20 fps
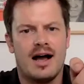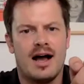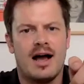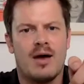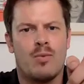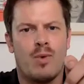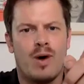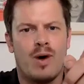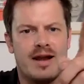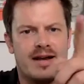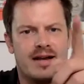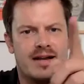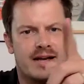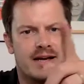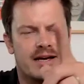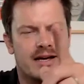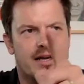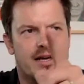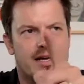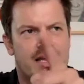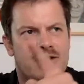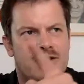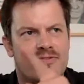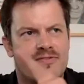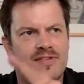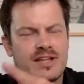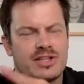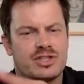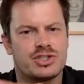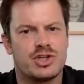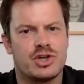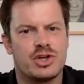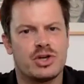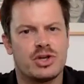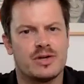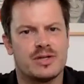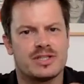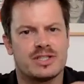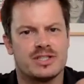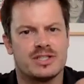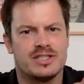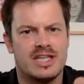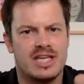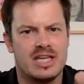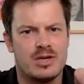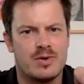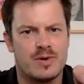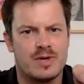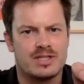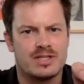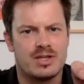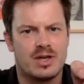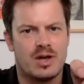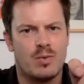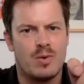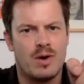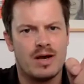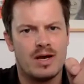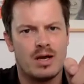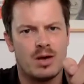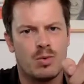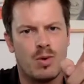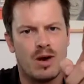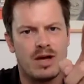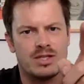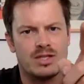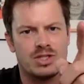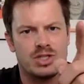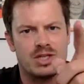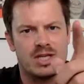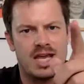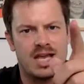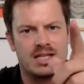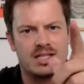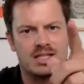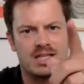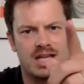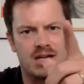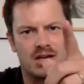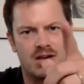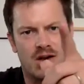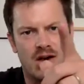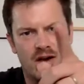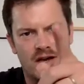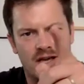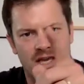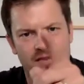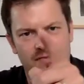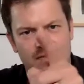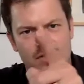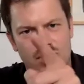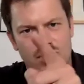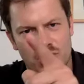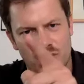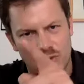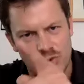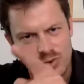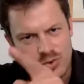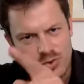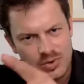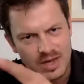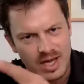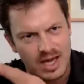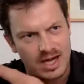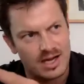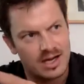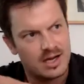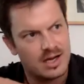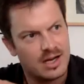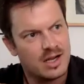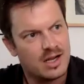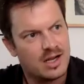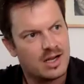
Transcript: I wonder if that circle is continuous. So I wonder, once you get to that lager, if you do then